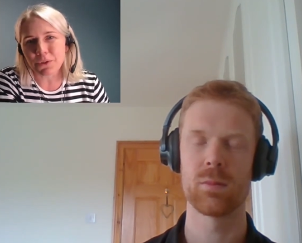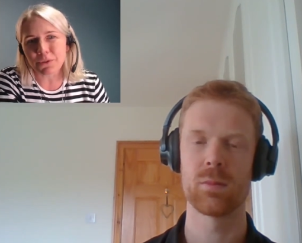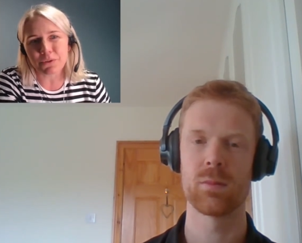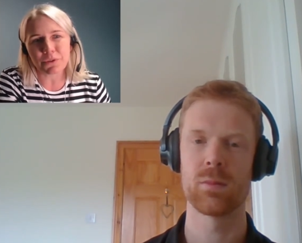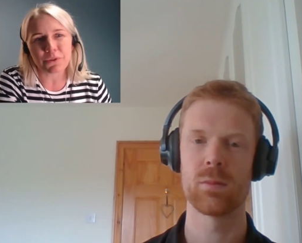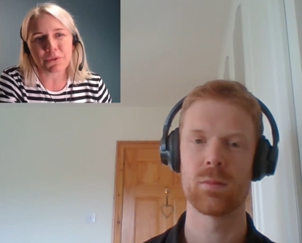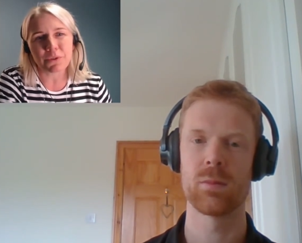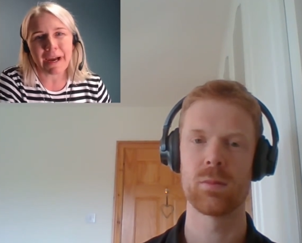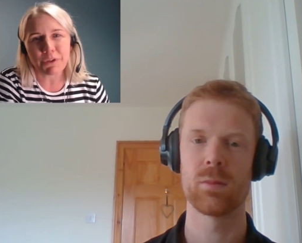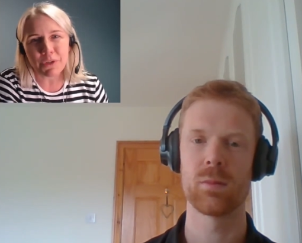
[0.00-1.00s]
Speaker 1: you, do you
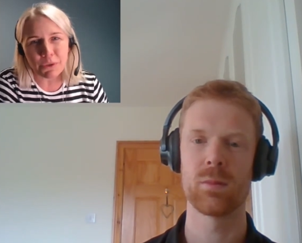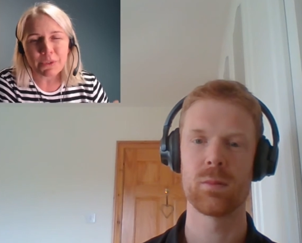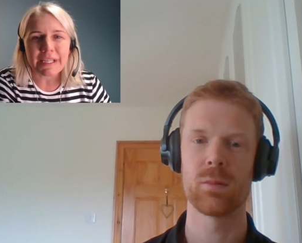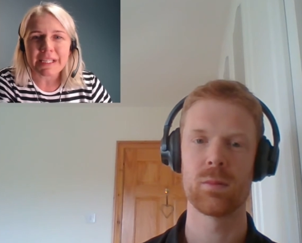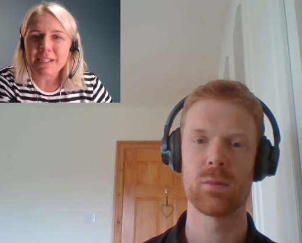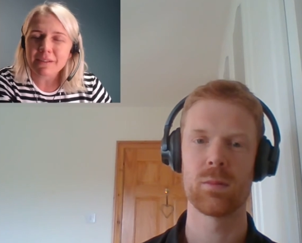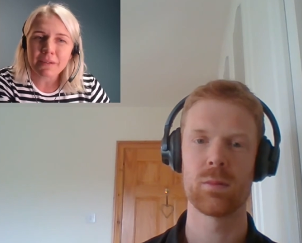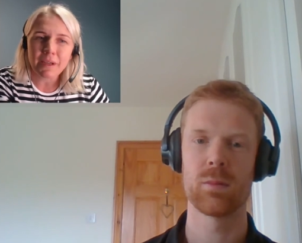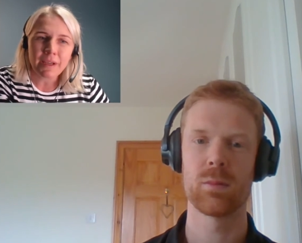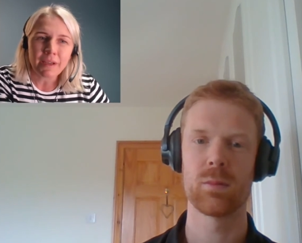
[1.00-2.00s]
have you noticed
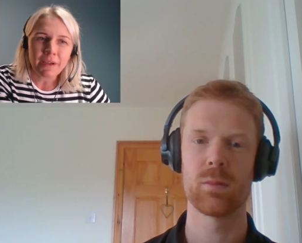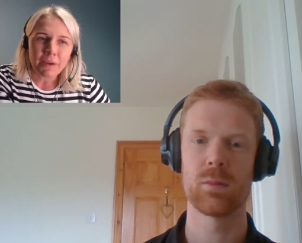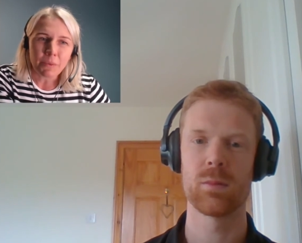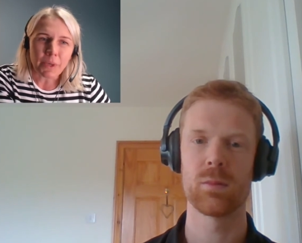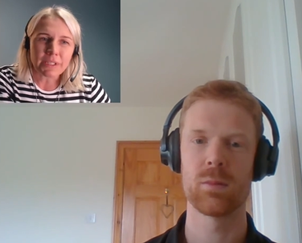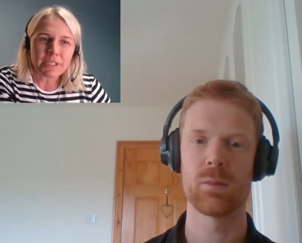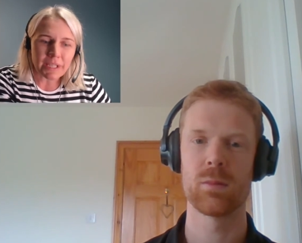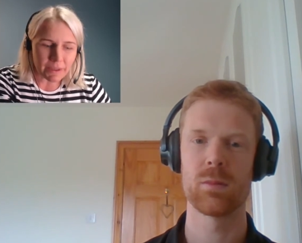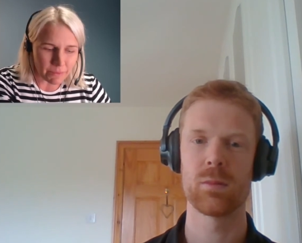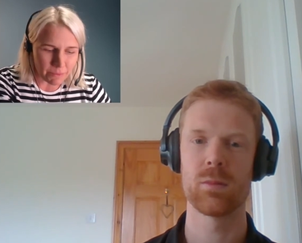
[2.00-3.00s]
what's
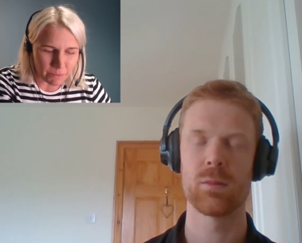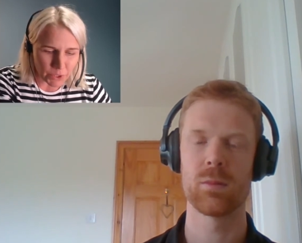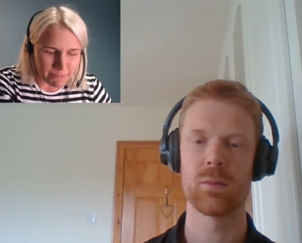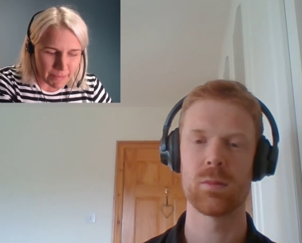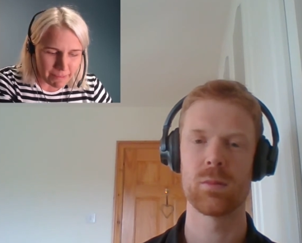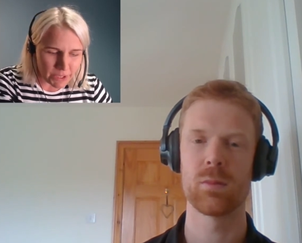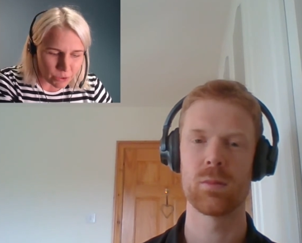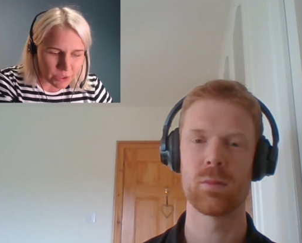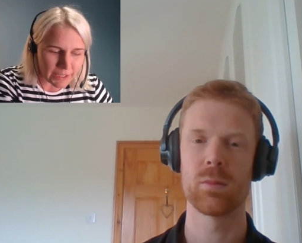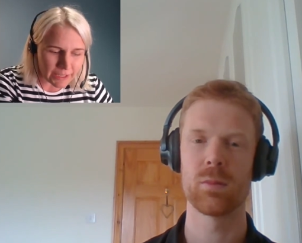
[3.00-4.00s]
uh, what's maybe
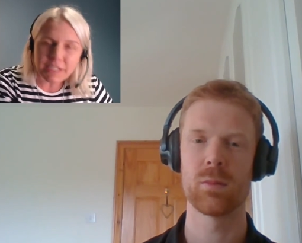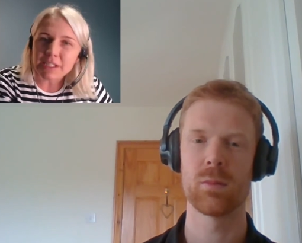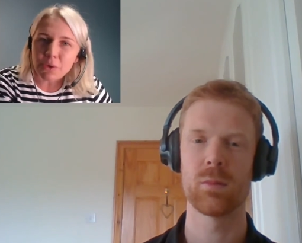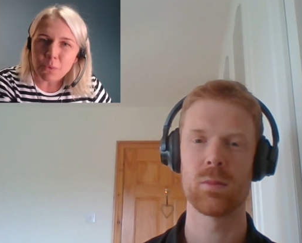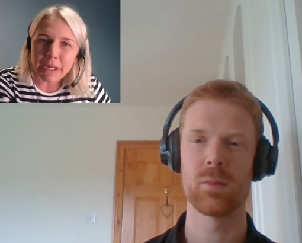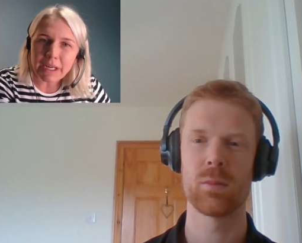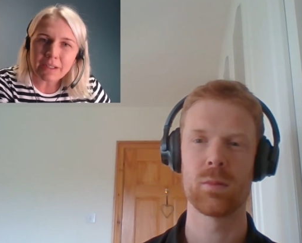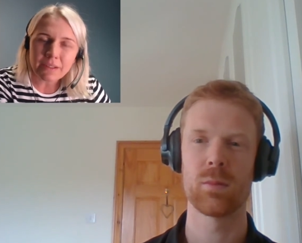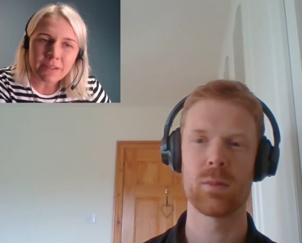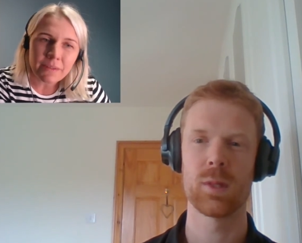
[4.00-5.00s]
not done so well?
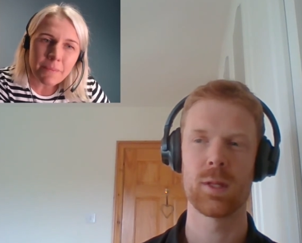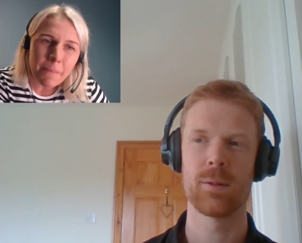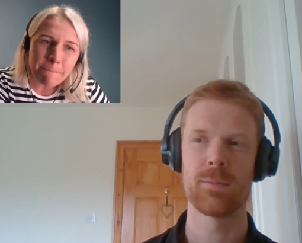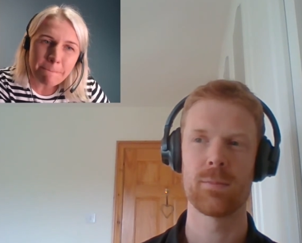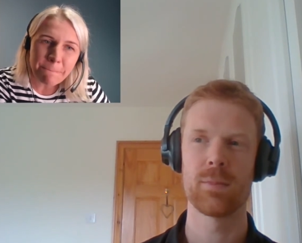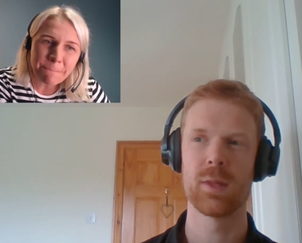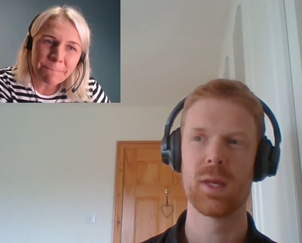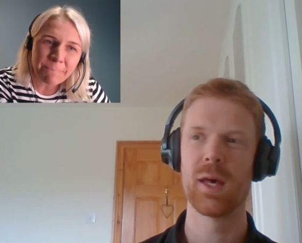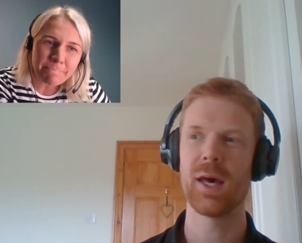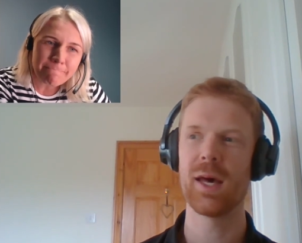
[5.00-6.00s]

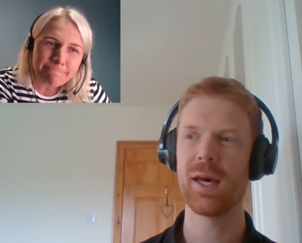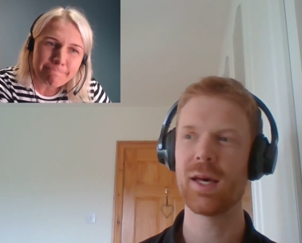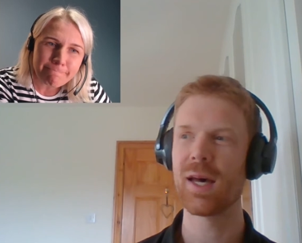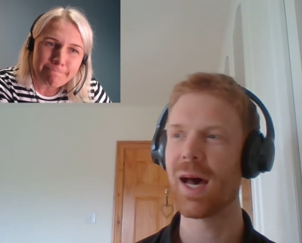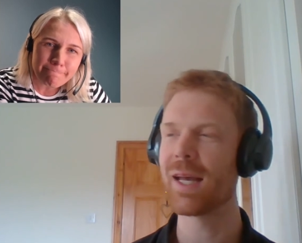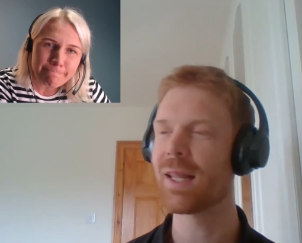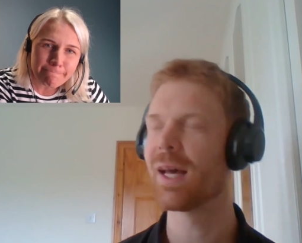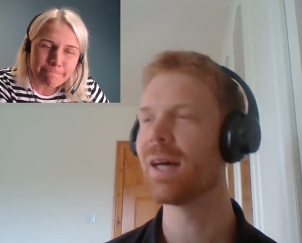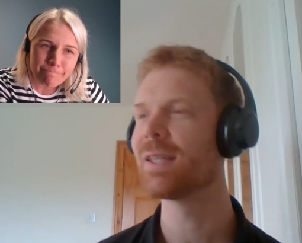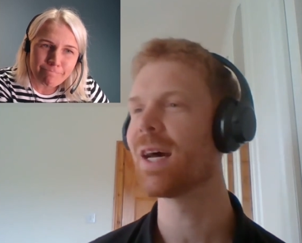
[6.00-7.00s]
Speaker 2: Uh, I,
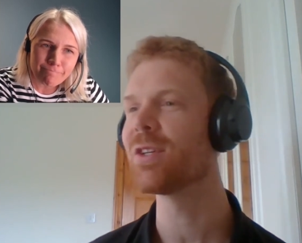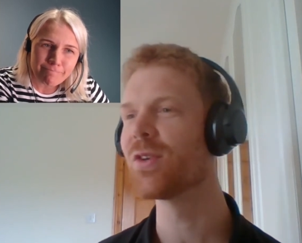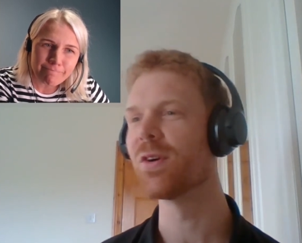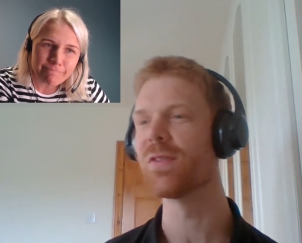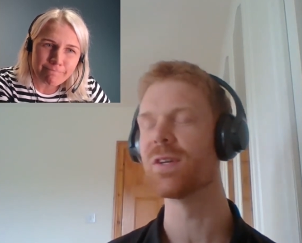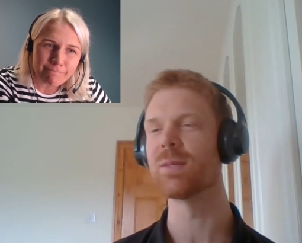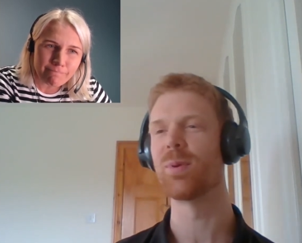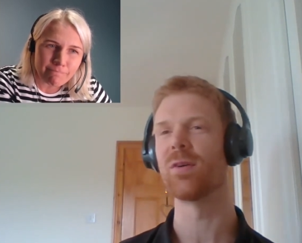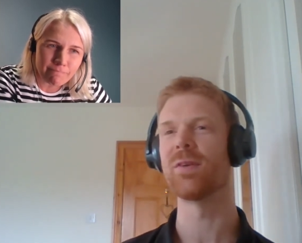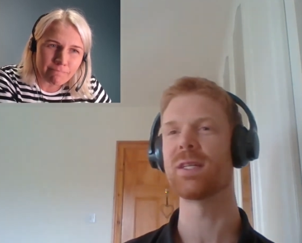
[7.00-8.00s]
I, don't know if there's a
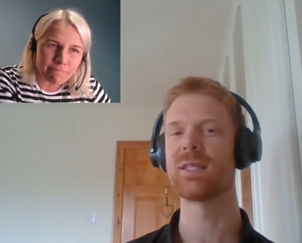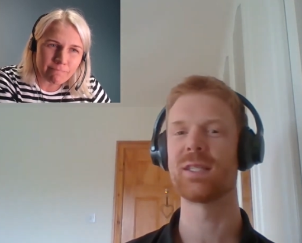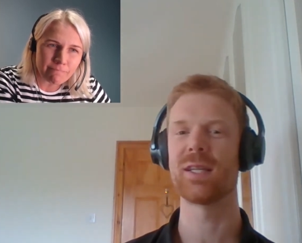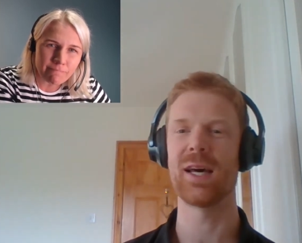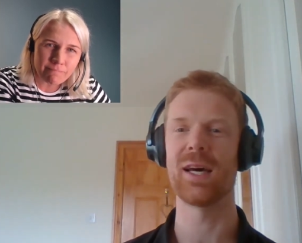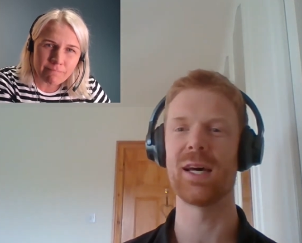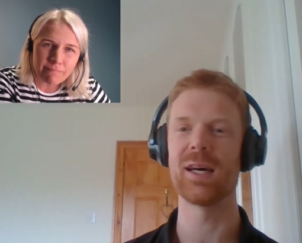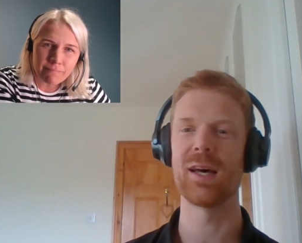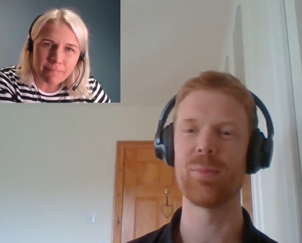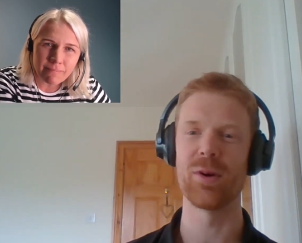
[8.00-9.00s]
perfect
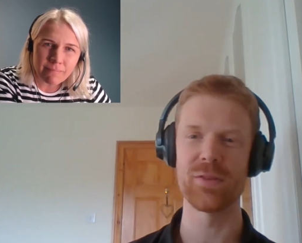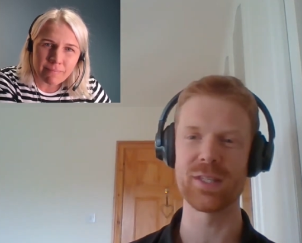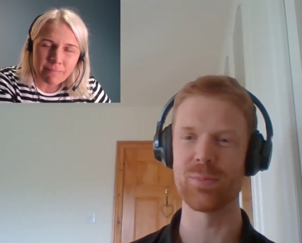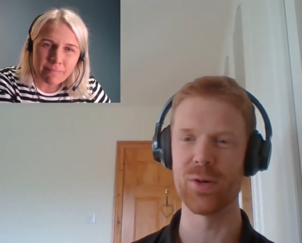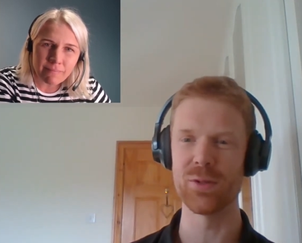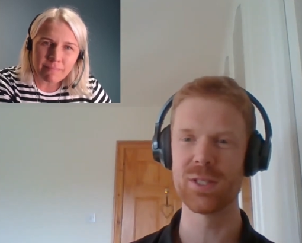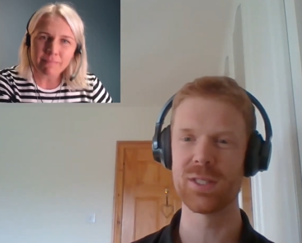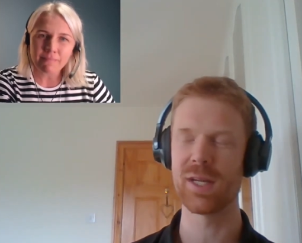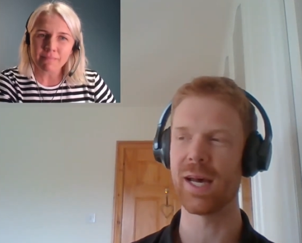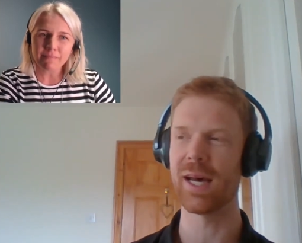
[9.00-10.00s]
uh, a perfect
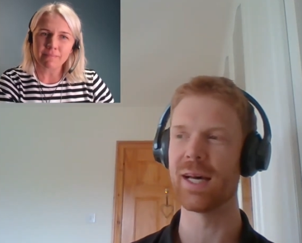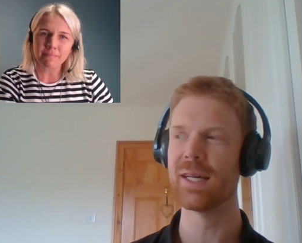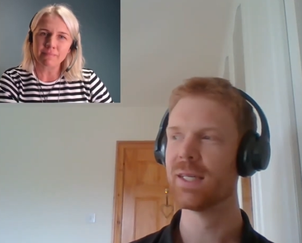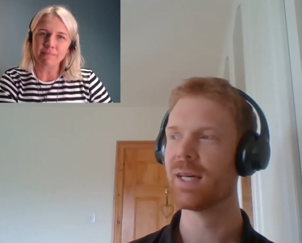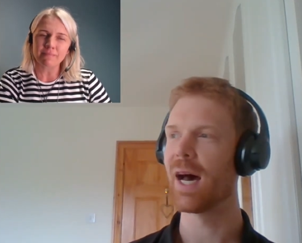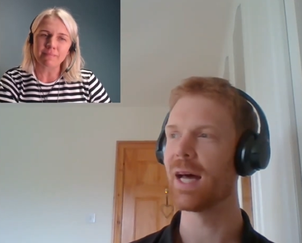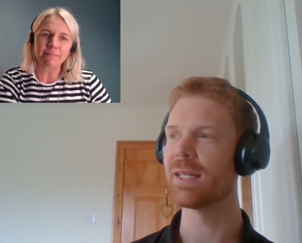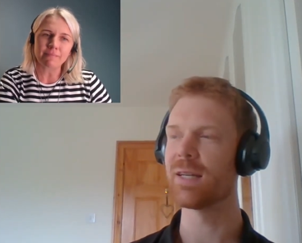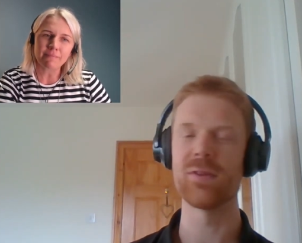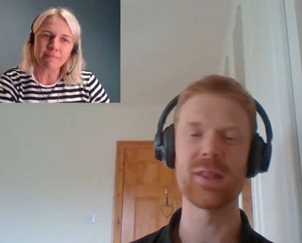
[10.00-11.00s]
approach, uh, mm
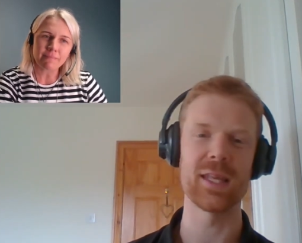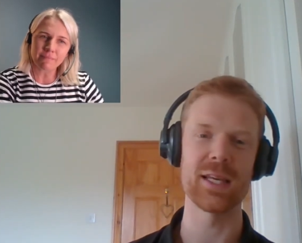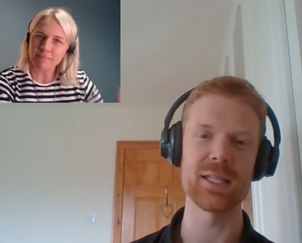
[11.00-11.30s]
and different